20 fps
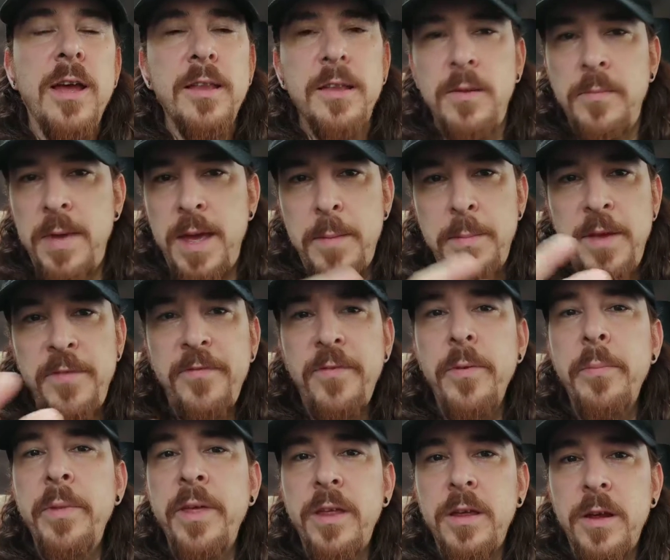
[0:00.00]
You may be
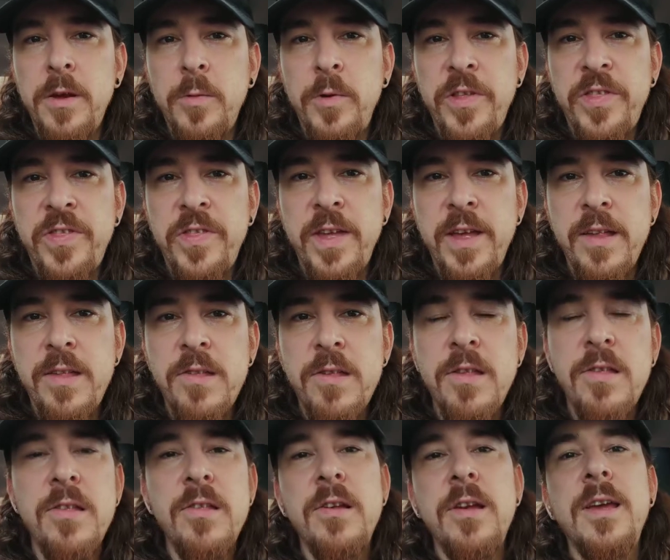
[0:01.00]
familiar with this.
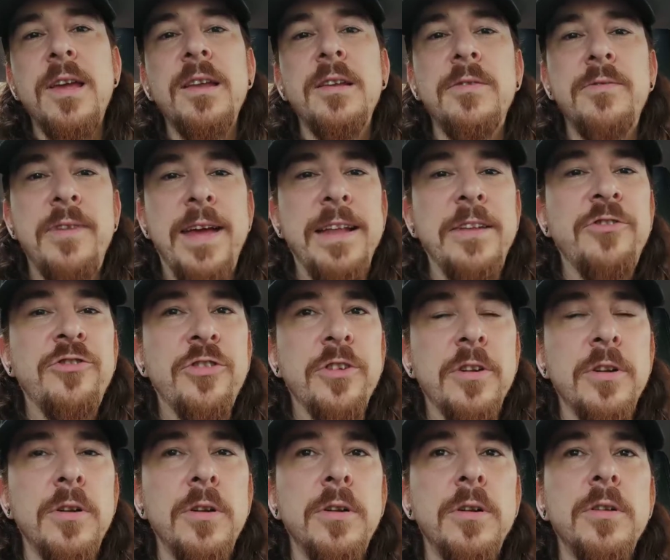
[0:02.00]
This is a
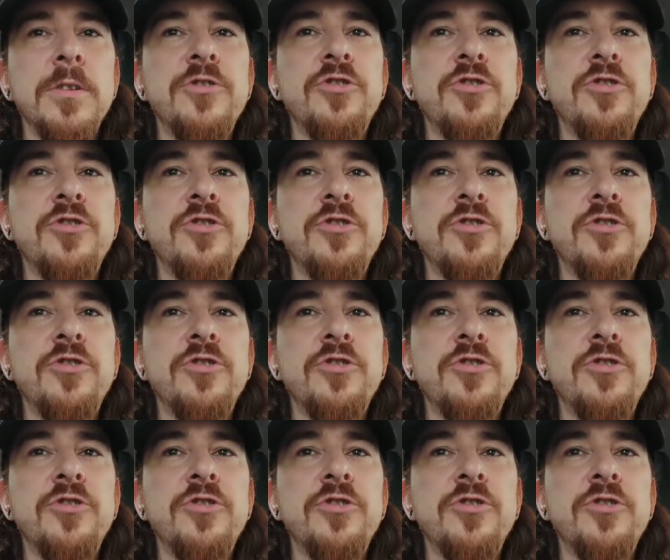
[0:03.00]
conventional